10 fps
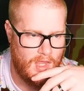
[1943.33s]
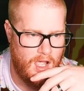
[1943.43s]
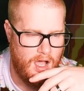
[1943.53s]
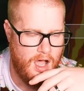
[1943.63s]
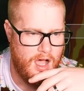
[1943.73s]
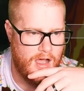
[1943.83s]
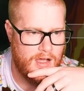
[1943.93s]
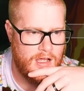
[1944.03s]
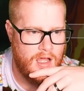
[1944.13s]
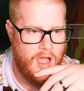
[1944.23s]
I
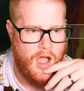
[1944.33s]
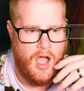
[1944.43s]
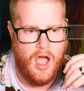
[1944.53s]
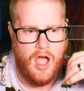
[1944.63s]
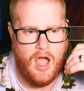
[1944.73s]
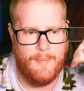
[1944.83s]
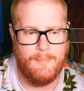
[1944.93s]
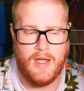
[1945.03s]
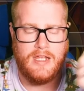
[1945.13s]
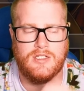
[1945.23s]

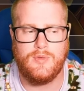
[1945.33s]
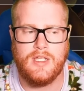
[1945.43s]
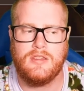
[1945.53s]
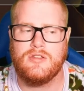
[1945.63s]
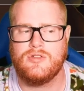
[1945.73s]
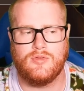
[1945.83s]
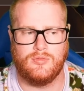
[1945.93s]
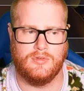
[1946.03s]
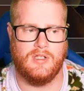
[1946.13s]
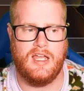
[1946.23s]
might tweak the
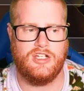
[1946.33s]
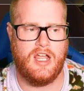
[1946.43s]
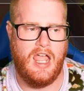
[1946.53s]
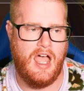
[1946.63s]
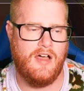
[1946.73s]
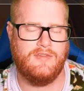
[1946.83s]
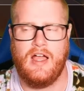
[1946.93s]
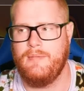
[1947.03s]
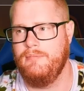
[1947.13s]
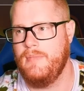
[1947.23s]
Sorrel Edge I have.
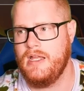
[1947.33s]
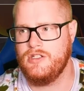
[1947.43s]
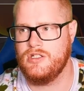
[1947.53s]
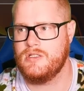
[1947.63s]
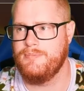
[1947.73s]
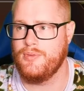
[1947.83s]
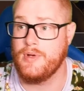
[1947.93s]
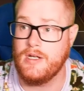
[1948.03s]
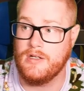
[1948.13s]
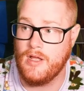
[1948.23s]
I might just
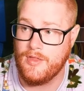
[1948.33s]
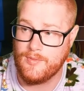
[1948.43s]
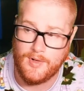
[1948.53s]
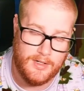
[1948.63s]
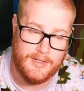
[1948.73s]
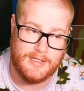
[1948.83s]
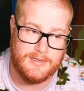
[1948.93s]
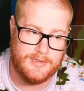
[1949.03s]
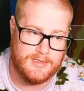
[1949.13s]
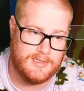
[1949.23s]
breed another one. It
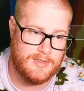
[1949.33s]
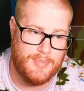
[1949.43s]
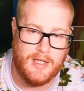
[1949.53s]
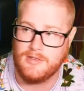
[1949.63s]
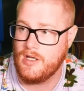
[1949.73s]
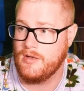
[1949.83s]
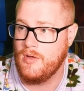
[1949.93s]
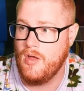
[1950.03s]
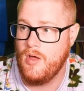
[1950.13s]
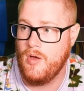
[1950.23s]
just depends on
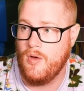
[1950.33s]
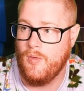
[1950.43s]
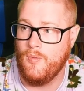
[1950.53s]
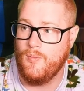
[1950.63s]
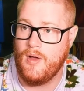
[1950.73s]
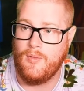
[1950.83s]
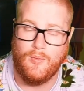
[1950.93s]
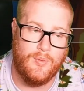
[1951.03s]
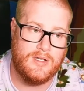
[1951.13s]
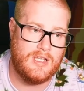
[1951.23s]

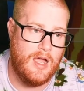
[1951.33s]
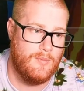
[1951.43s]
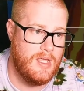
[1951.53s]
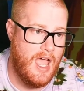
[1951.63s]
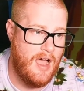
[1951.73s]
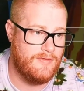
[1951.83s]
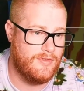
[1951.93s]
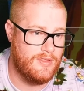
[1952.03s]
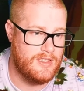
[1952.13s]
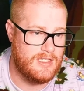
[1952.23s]
what time we have
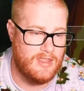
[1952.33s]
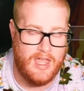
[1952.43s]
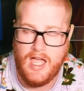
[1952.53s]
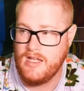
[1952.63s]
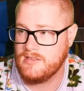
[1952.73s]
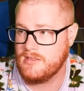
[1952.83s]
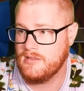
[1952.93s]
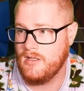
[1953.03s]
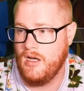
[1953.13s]
for this and that.